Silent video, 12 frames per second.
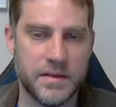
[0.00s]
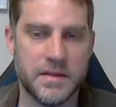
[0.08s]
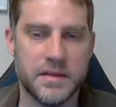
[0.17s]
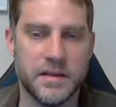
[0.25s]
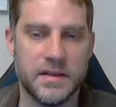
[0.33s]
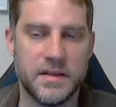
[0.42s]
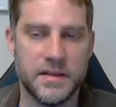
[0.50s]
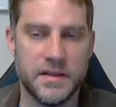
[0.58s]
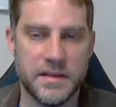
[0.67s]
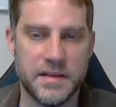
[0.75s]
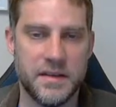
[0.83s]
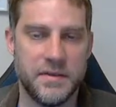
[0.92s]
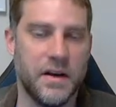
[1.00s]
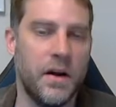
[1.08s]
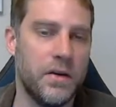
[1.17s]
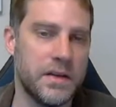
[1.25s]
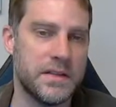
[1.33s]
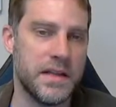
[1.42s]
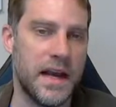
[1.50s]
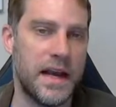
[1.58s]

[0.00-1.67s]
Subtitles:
see if it does it